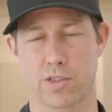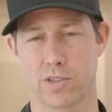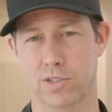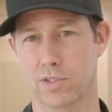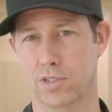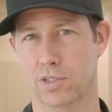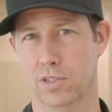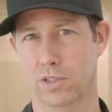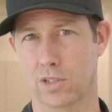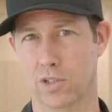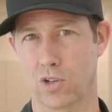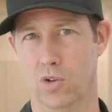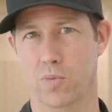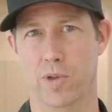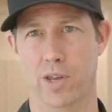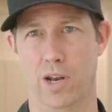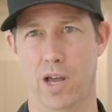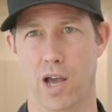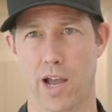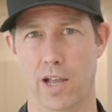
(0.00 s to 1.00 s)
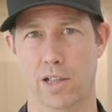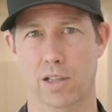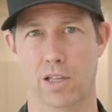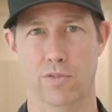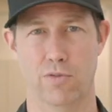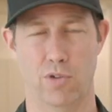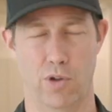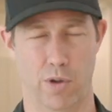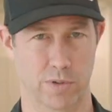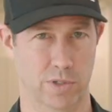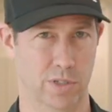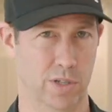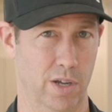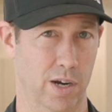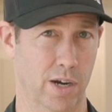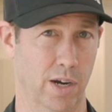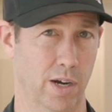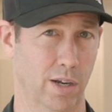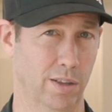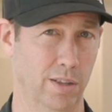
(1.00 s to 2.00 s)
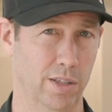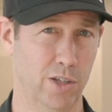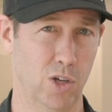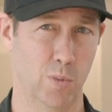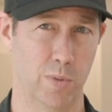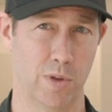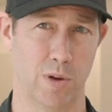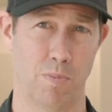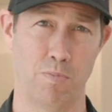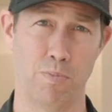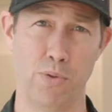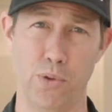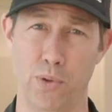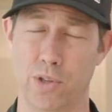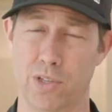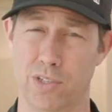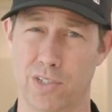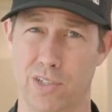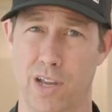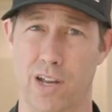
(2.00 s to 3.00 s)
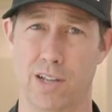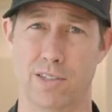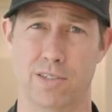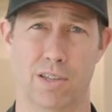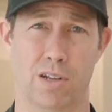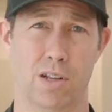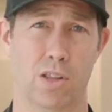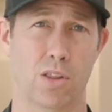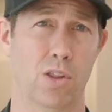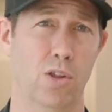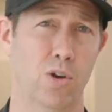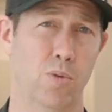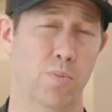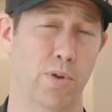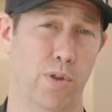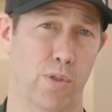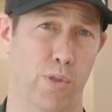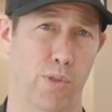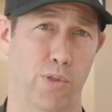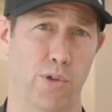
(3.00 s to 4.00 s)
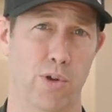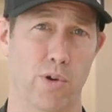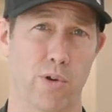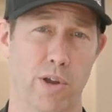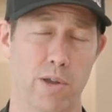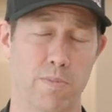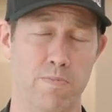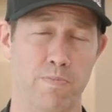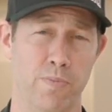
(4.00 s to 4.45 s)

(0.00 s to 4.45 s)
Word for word: This is a little bit high level. I was talking a little bit of building science and a little bit of theory.